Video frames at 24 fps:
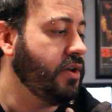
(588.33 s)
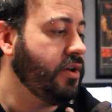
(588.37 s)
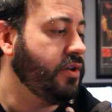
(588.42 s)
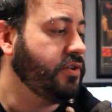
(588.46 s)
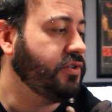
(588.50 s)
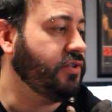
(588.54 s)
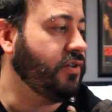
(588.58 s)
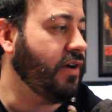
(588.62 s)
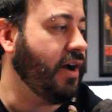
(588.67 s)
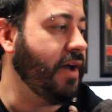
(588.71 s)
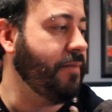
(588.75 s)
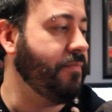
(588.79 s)

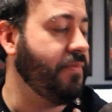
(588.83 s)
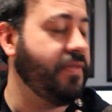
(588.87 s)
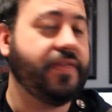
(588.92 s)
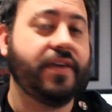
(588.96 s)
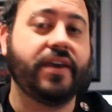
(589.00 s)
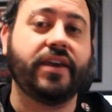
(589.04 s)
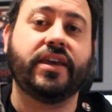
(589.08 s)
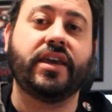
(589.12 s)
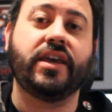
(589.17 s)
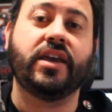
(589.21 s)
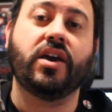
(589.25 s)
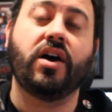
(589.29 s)
So I'm
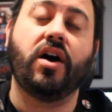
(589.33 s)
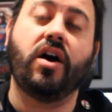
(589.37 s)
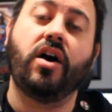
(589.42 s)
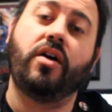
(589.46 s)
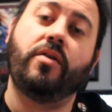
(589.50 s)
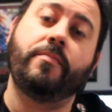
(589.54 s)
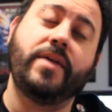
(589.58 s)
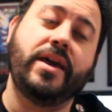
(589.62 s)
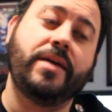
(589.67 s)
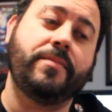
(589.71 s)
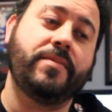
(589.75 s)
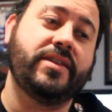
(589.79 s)
thinking,
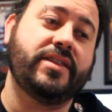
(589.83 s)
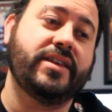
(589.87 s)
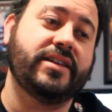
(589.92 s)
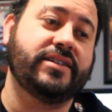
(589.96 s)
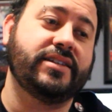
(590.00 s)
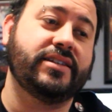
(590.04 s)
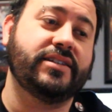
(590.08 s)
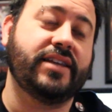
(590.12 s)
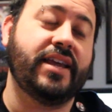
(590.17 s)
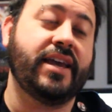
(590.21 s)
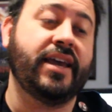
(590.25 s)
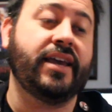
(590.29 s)
oh, maybe this
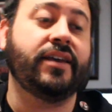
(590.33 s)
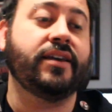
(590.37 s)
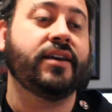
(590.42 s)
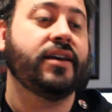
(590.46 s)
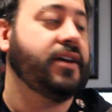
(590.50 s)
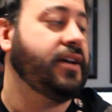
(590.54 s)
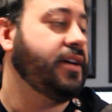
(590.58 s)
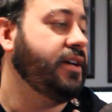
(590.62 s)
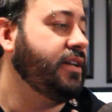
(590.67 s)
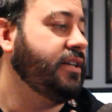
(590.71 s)
is a